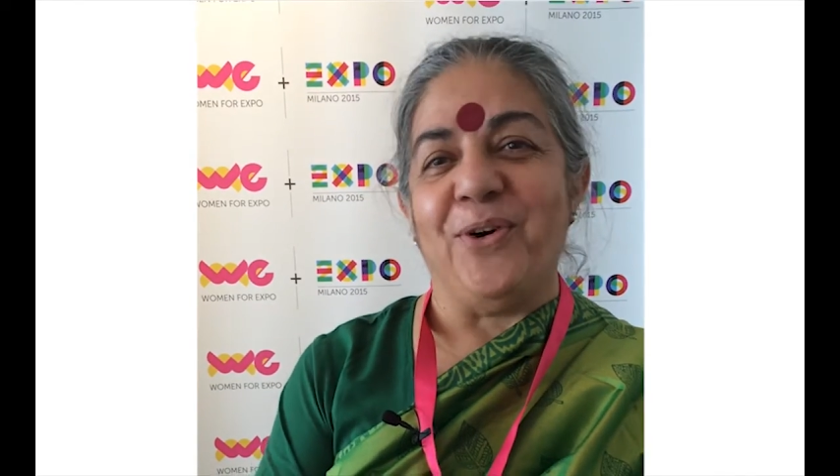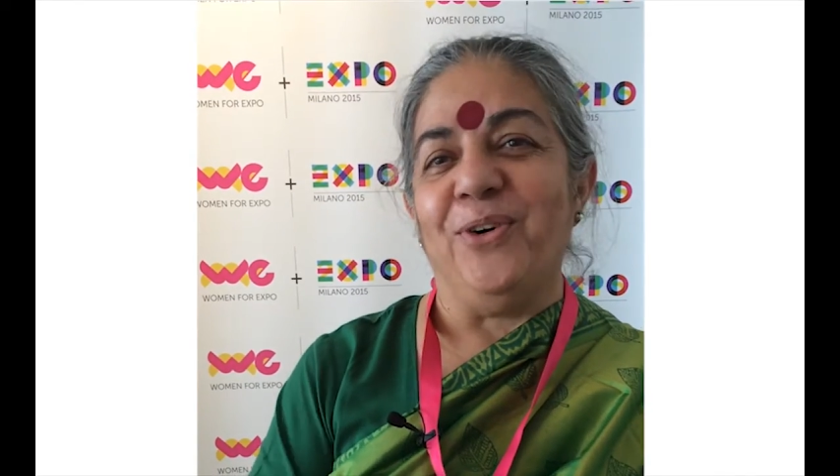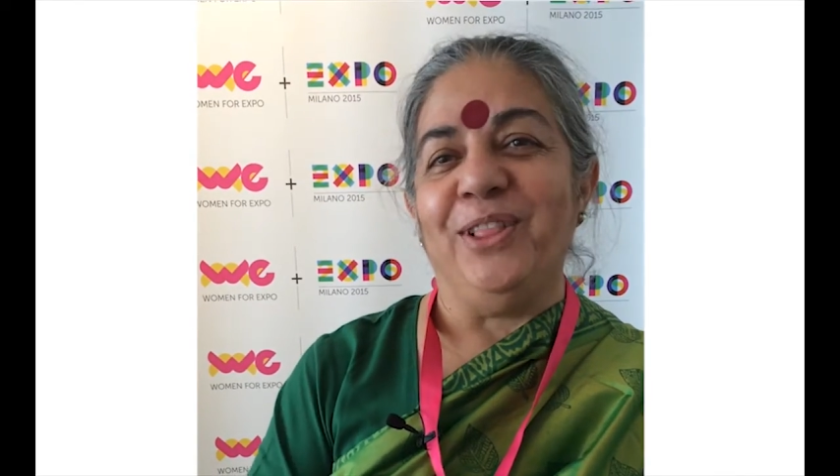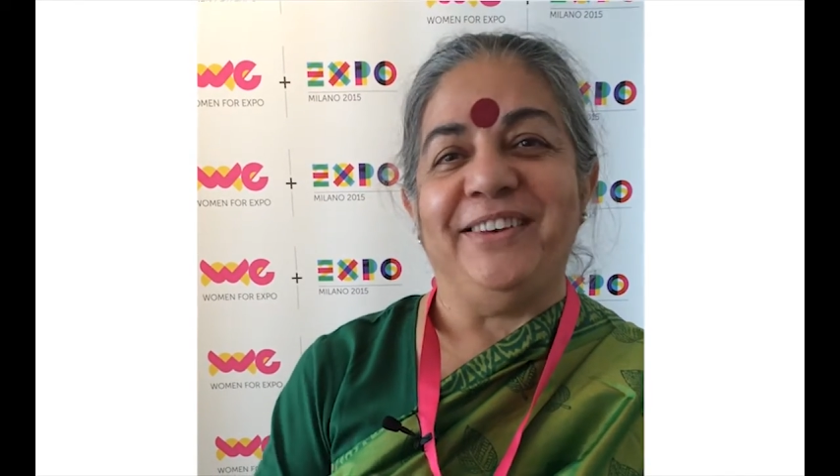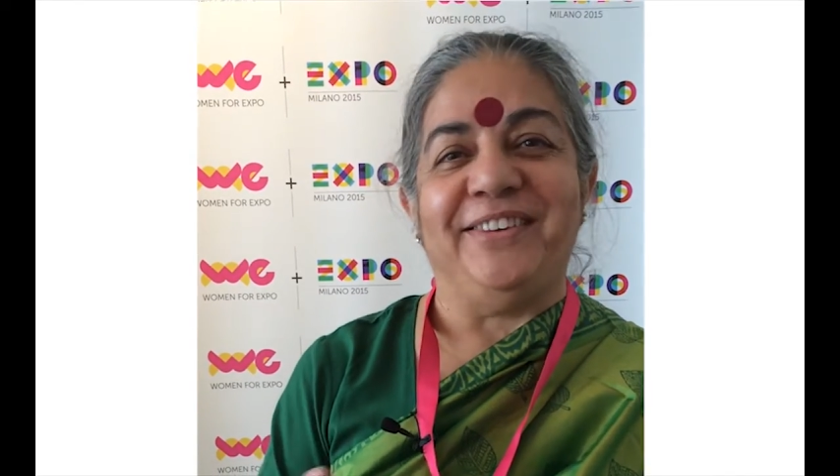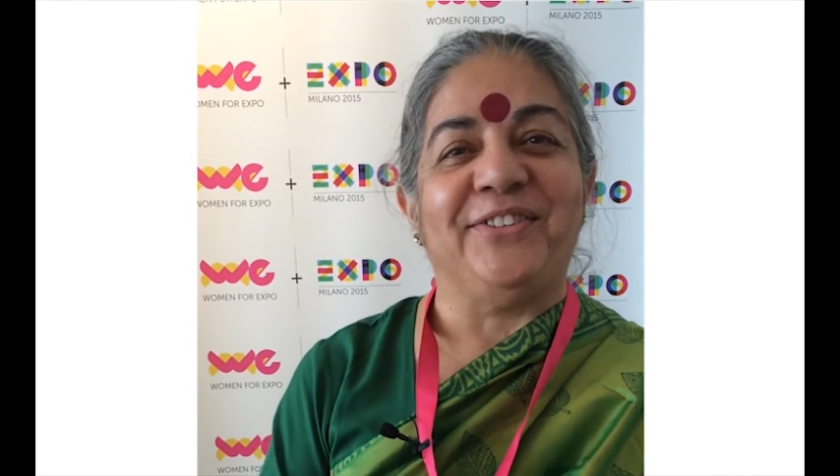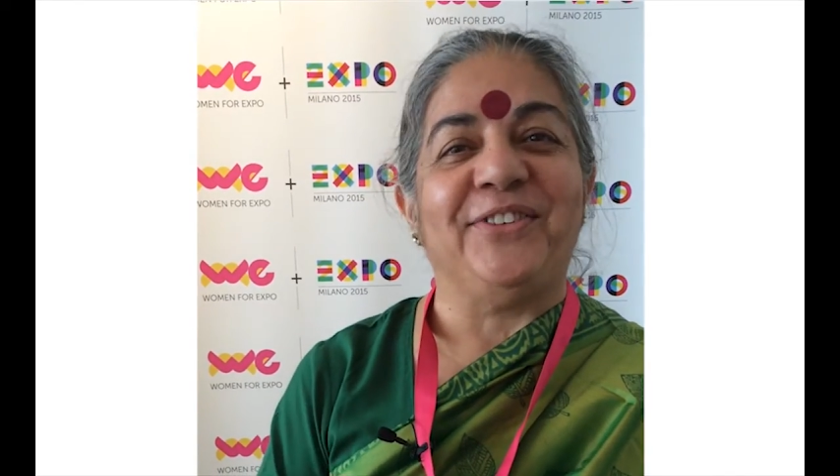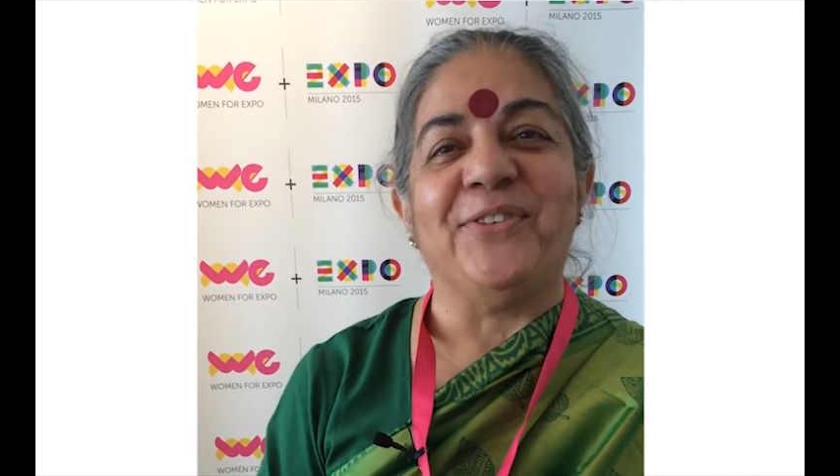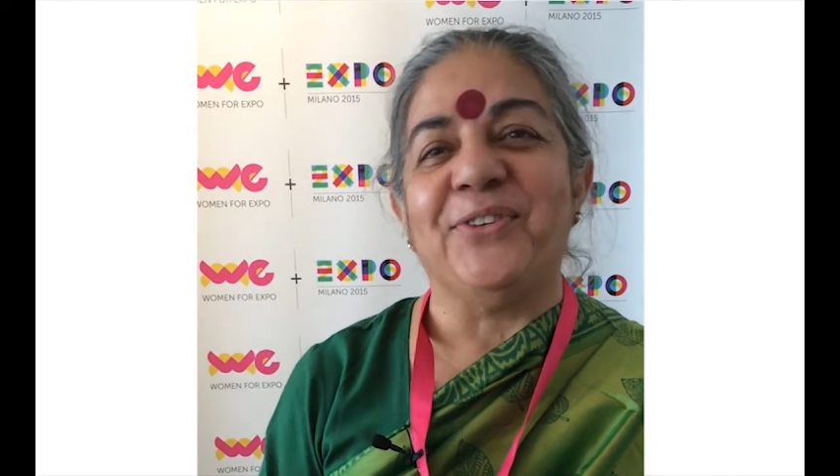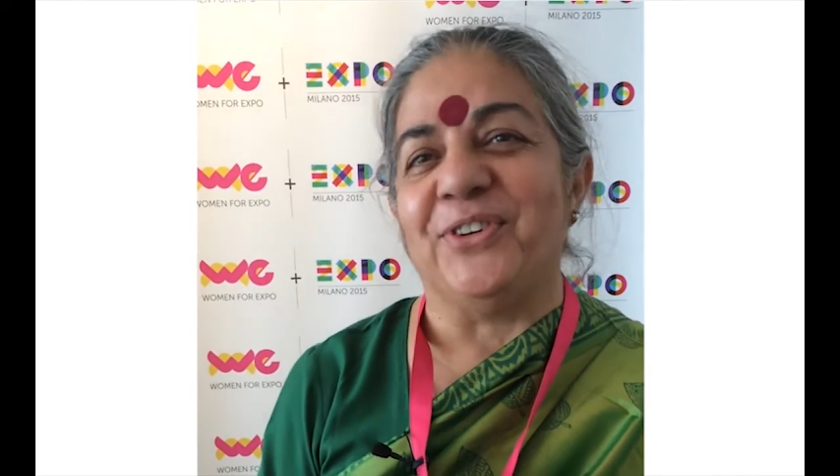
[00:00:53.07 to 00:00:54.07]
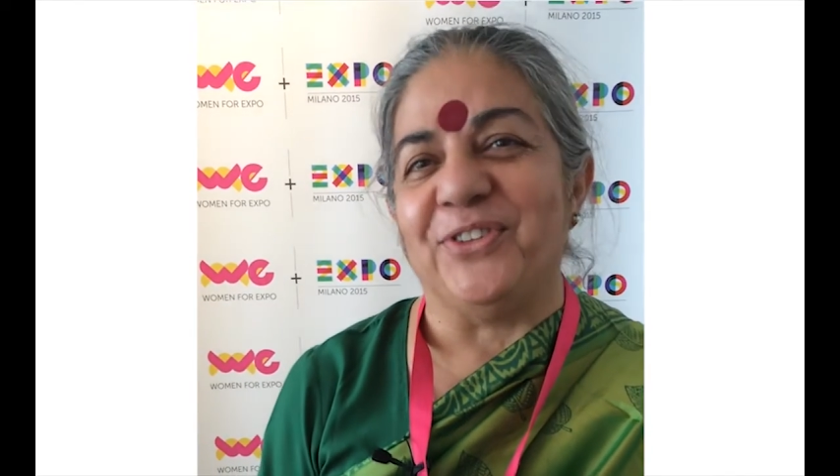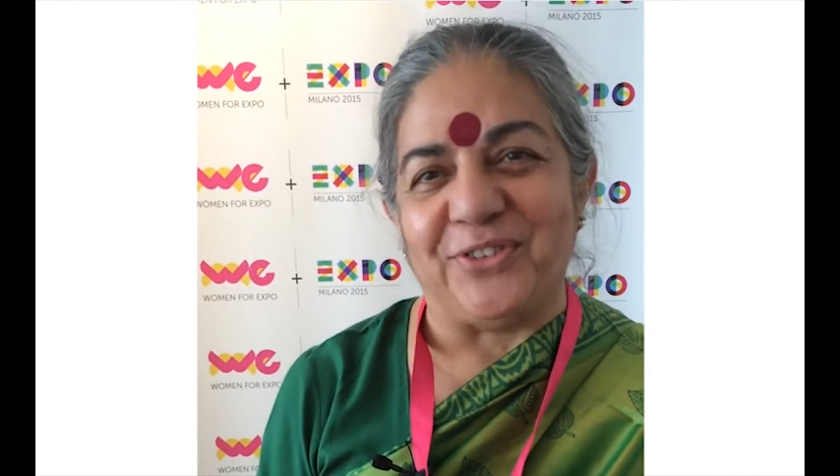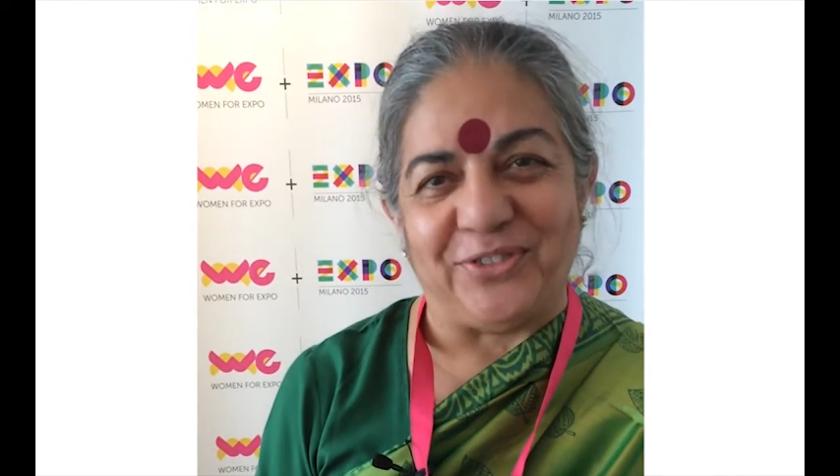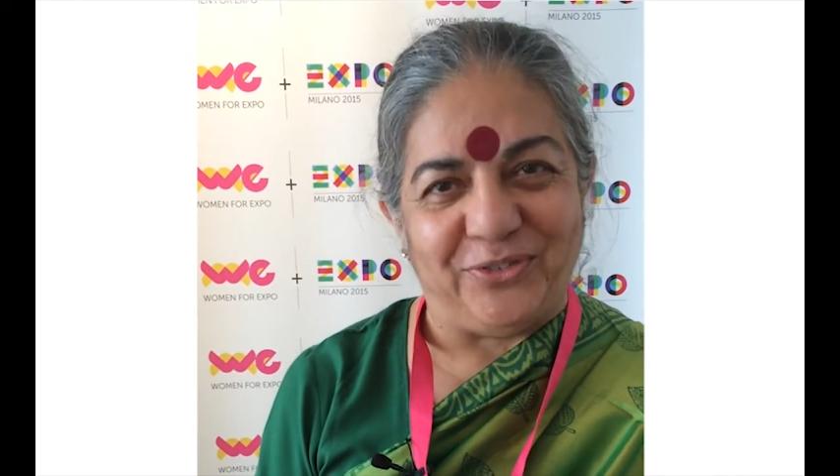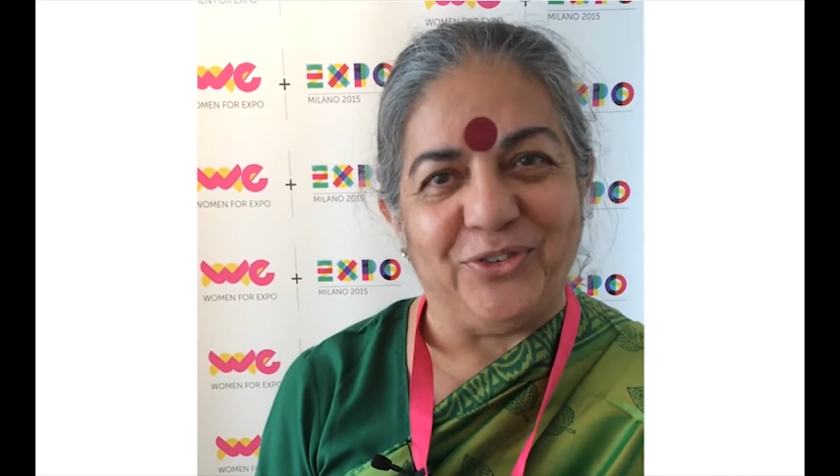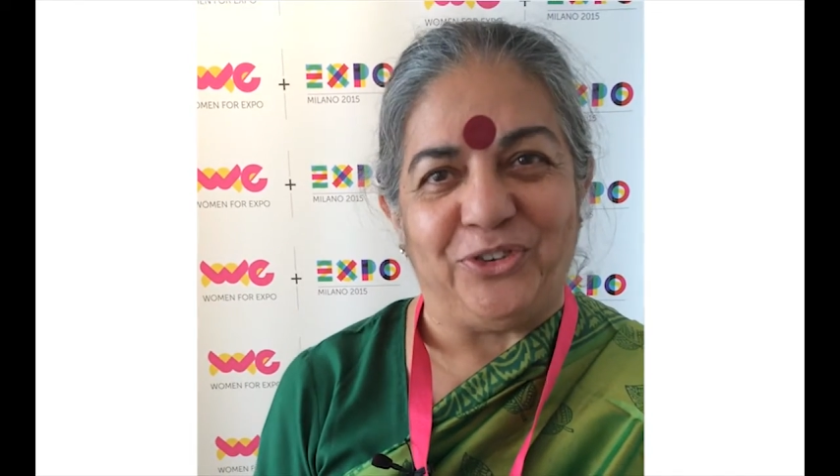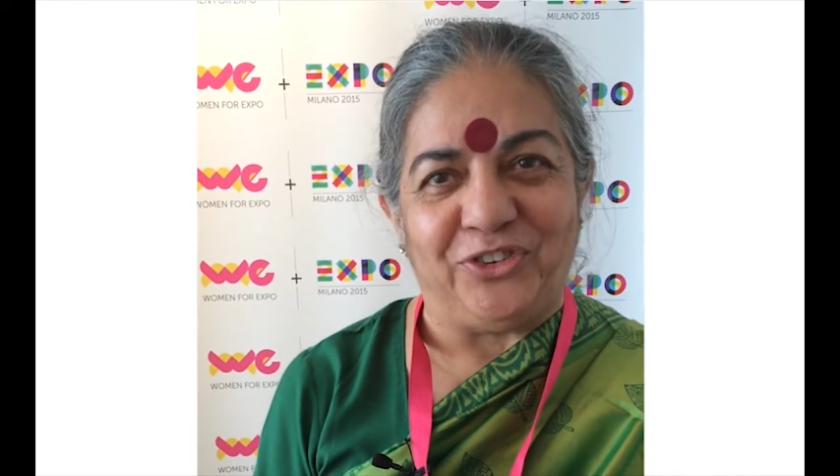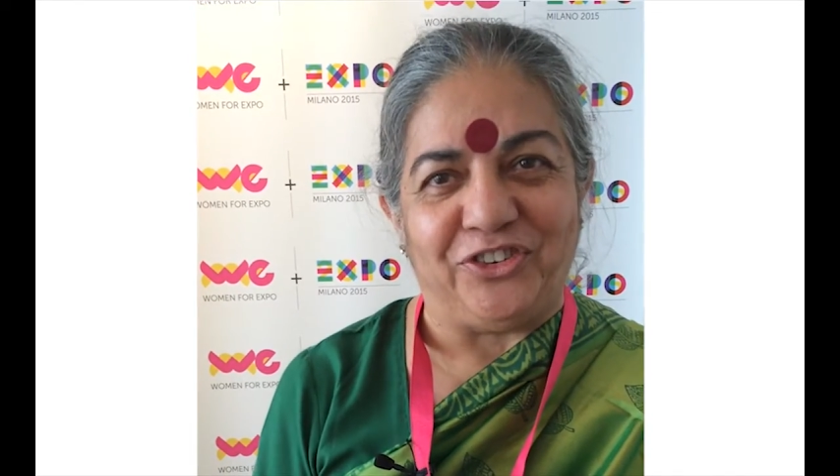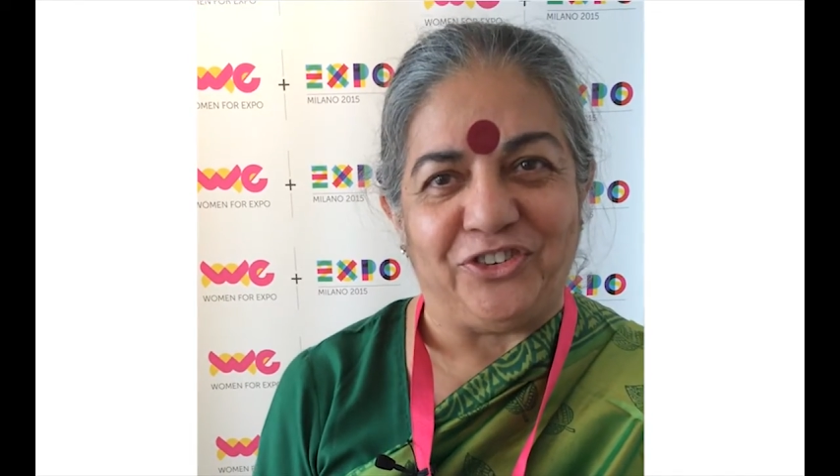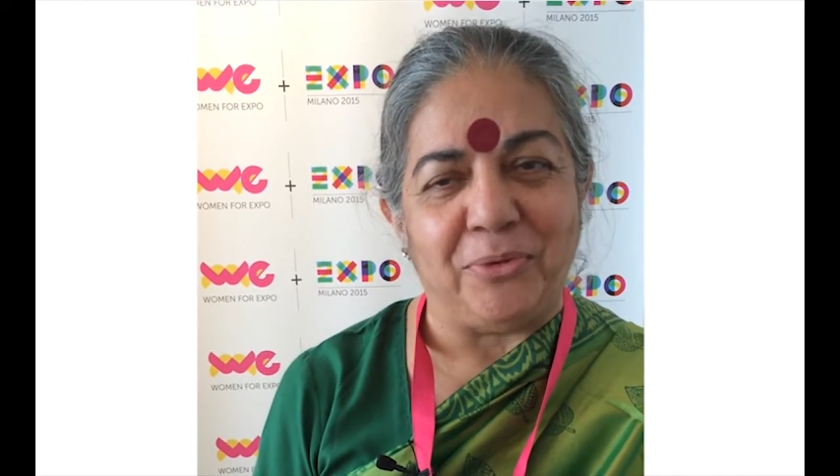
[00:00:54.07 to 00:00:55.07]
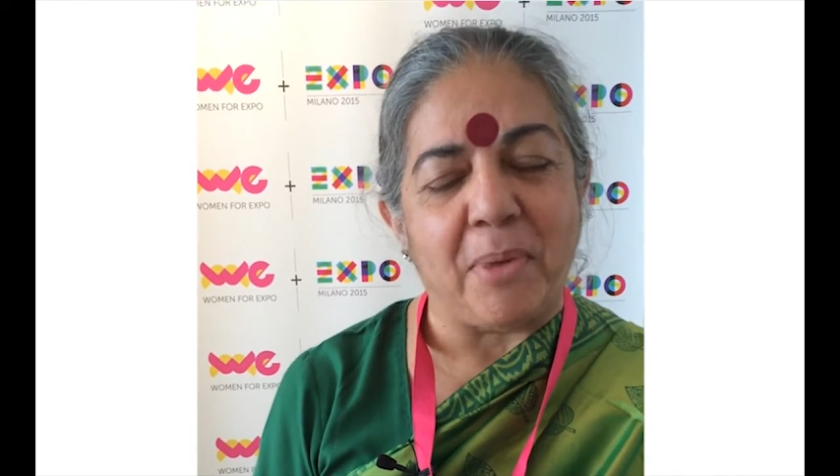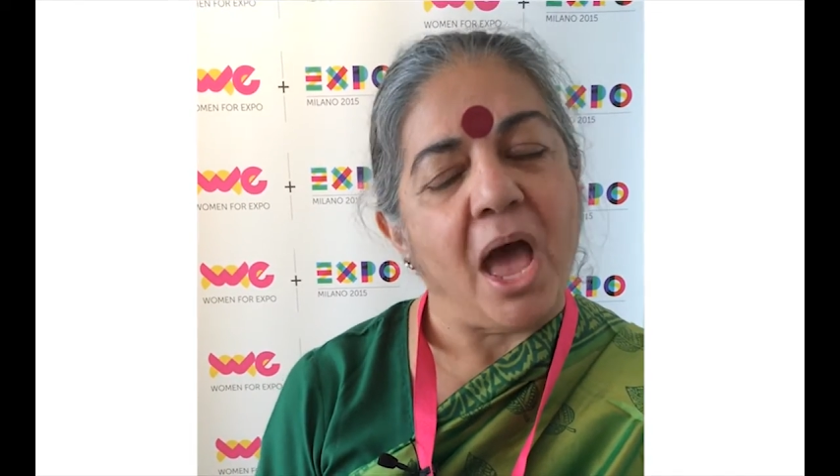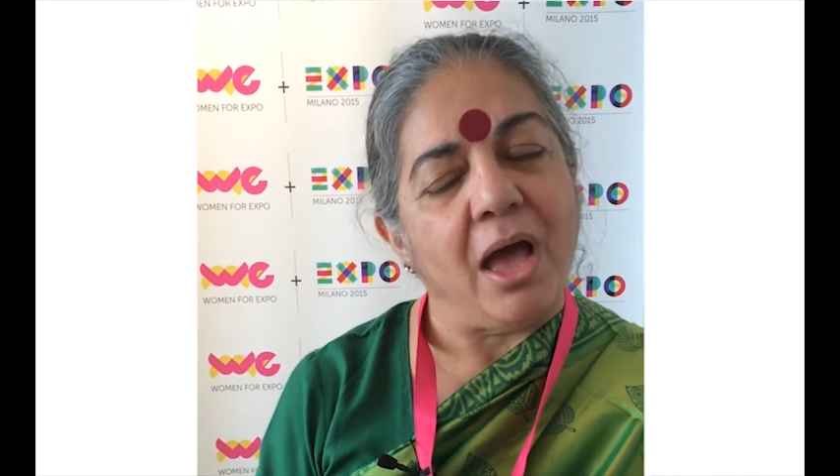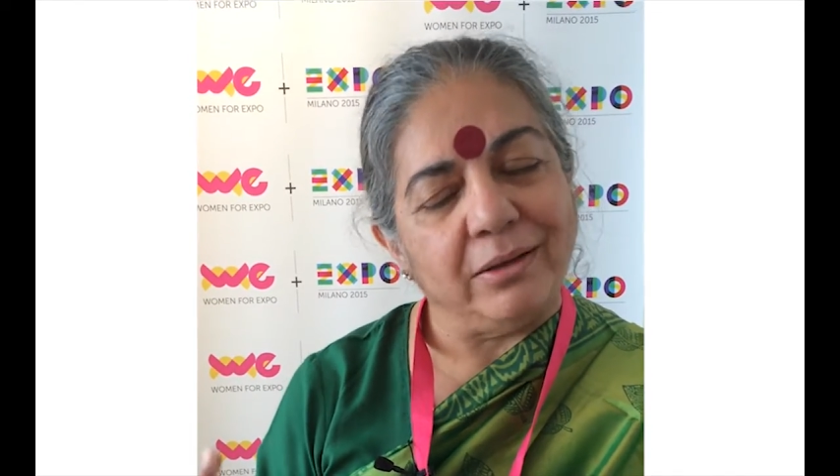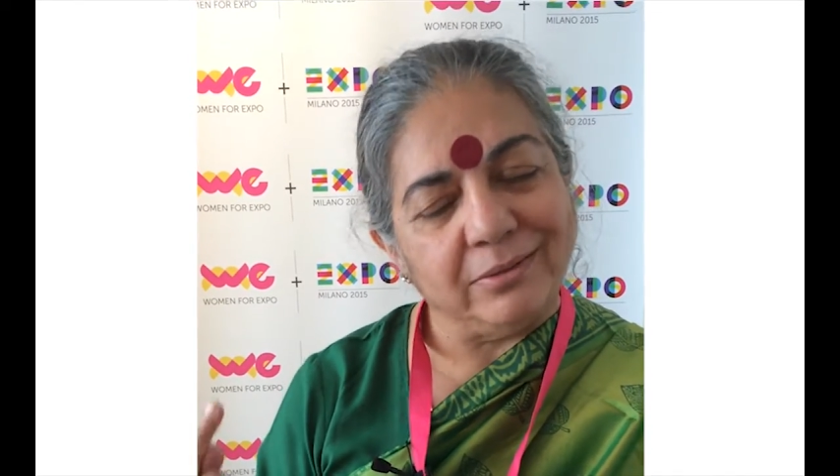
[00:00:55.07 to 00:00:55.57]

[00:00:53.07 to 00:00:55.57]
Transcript: all the distortions of the food system are